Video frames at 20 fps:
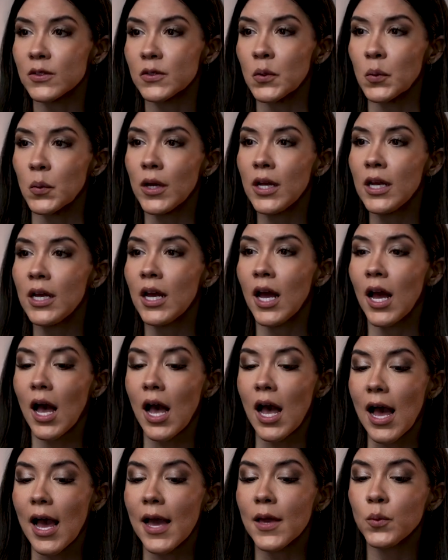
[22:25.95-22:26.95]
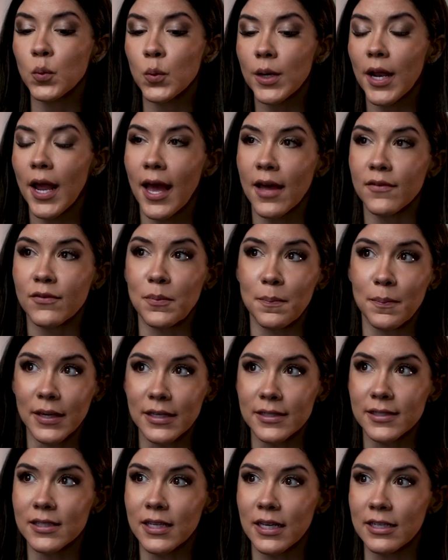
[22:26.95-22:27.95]
So I would have a
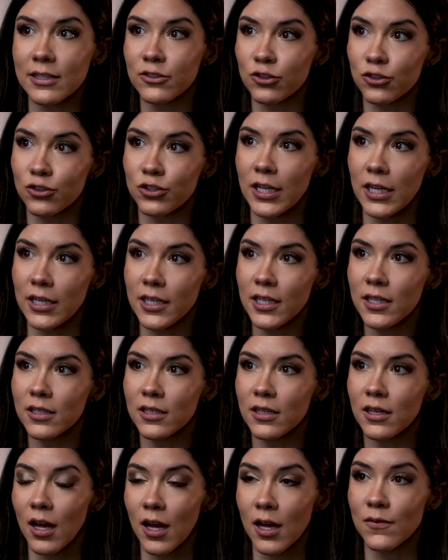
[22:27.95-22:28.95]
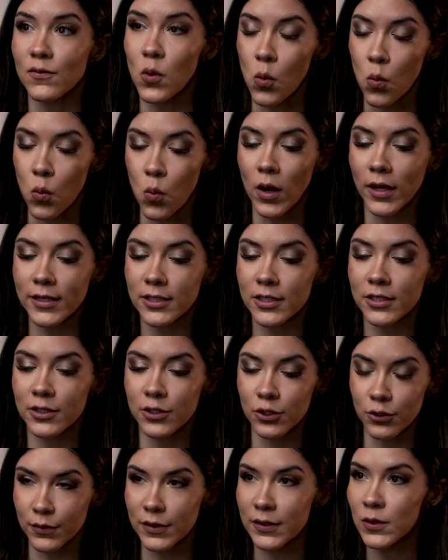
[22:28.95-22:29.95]
baseline understanding of what
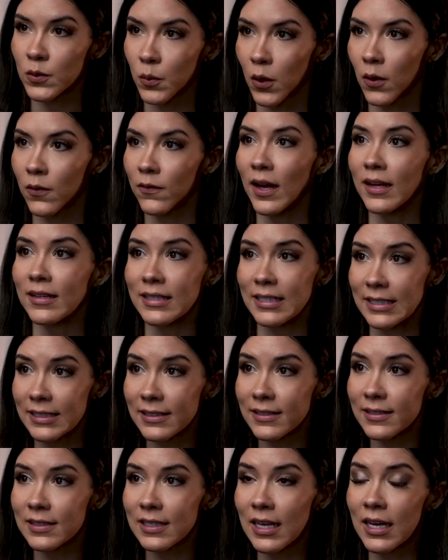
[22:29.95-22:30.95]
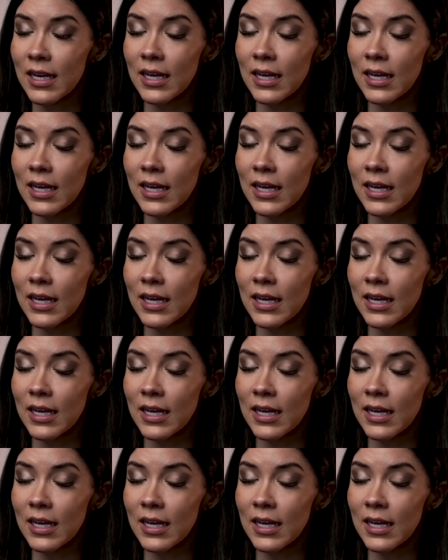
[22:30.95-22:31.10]
your risk profile is,